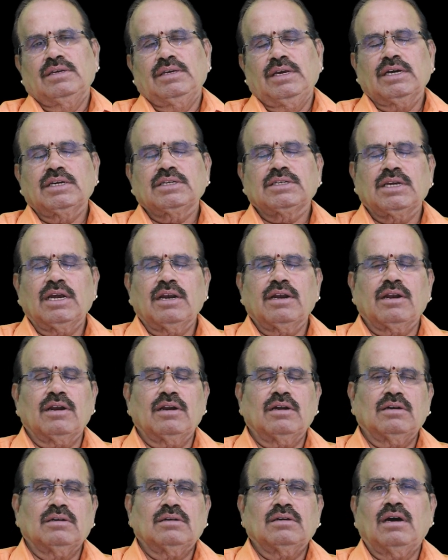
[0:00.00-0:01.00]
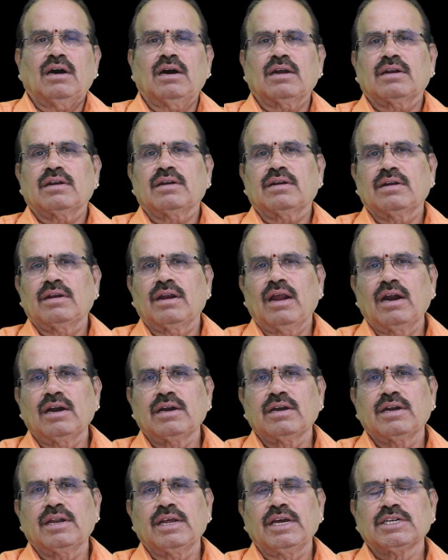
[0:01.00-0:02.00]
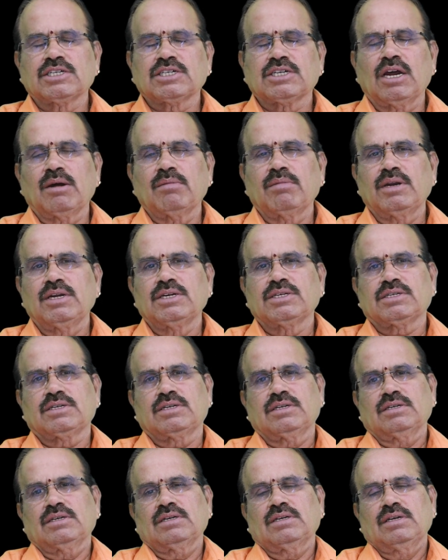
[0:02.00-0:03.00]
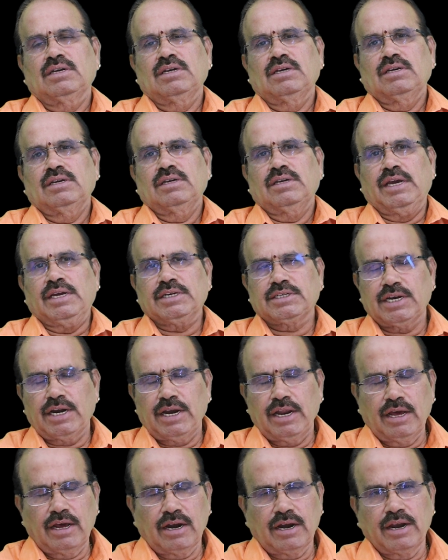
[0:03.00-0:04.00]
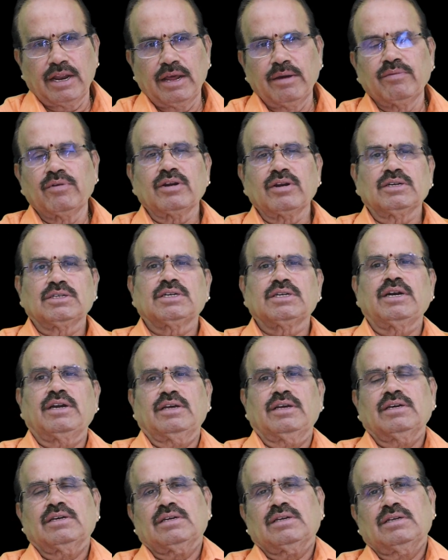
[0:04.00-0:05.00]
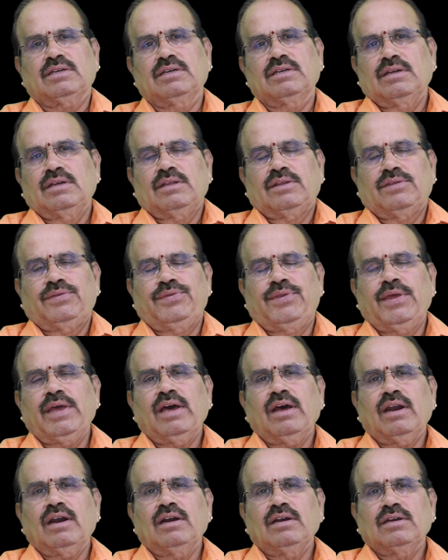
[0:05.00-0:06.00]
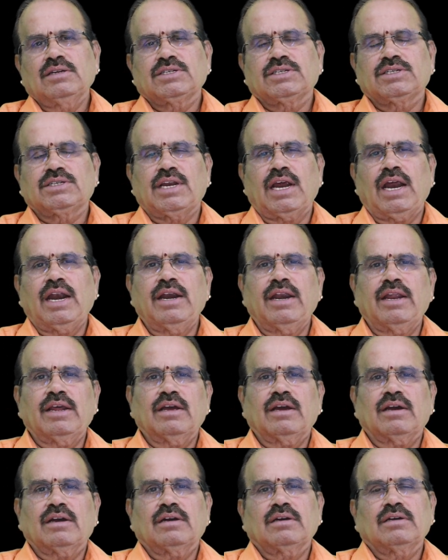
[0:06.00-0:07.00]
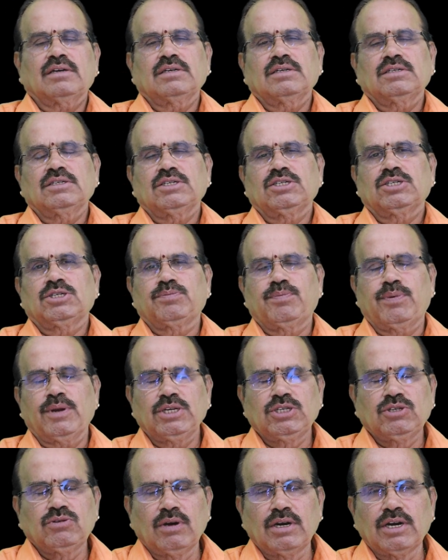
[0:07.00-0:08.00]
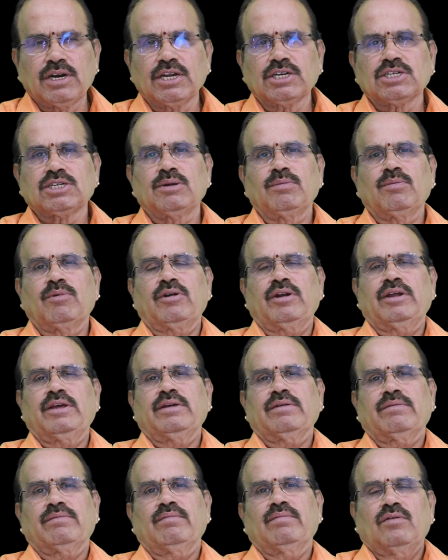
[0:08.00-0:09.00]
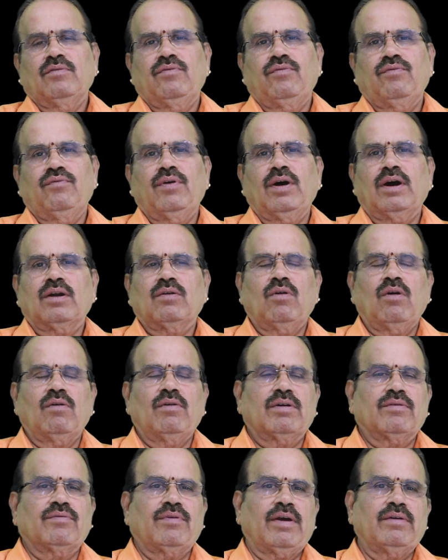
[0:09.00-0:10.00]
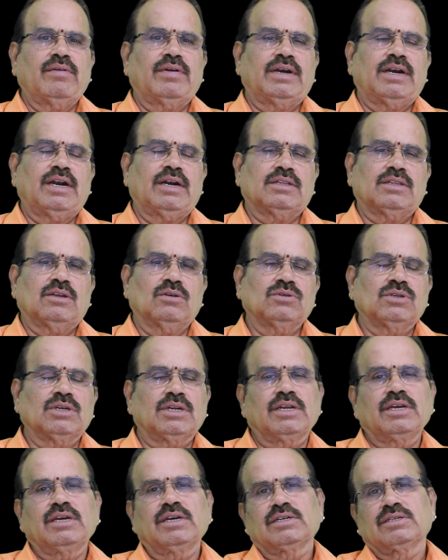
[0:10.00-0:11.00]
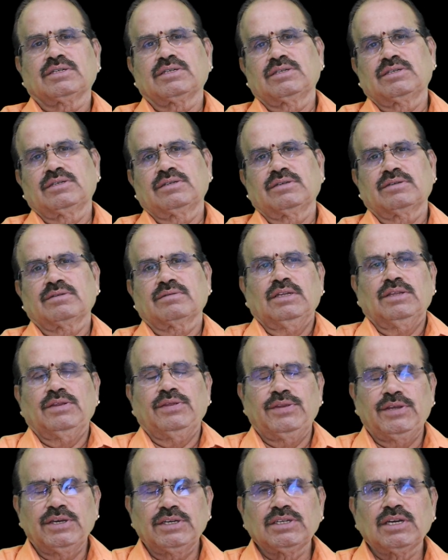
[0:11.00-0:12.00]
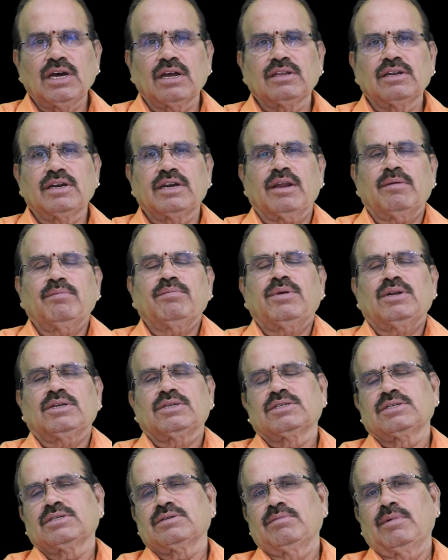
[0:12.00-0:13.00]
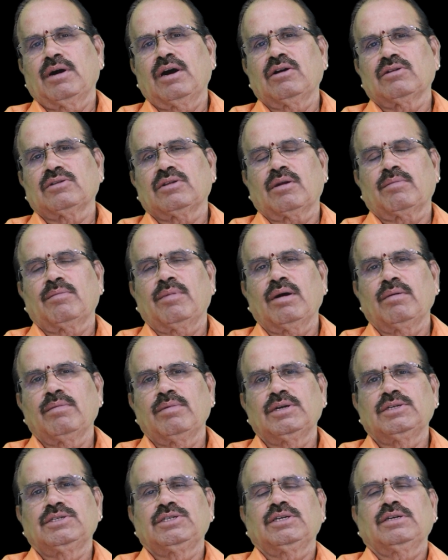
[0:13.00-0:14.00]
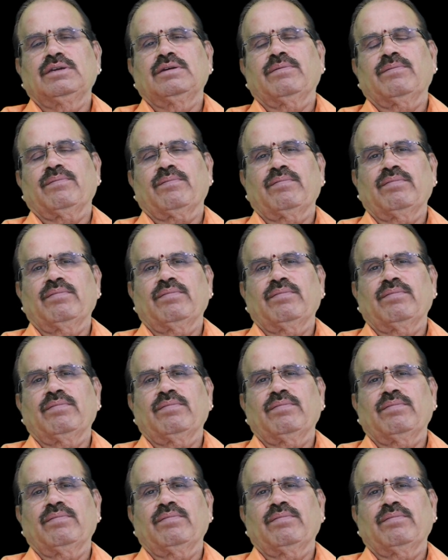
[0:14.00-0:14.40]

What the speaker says: etc. are not established yesterday or day for yesterday. They are all standing spiritual testimony for over 500,000 years. These are the temples Mahavatar Babaji